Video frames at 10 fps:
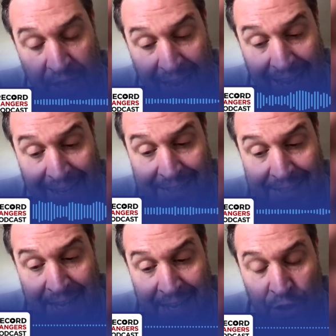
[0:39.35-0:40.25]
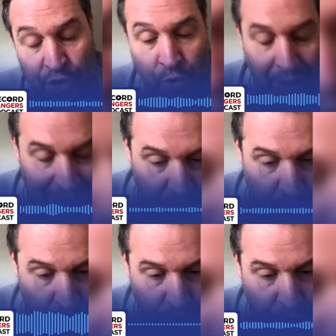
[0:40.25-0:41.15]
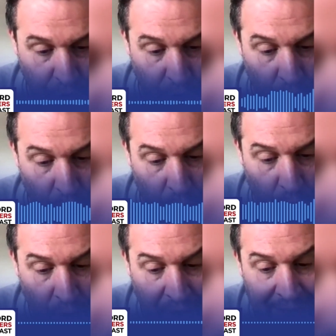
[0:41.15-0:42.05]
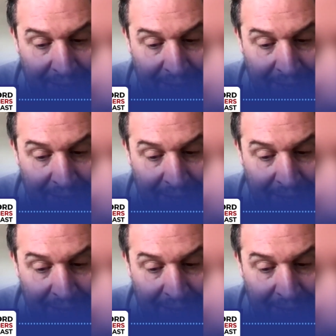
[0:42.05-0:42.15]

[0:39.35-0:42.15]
he has. Colak's touch and go.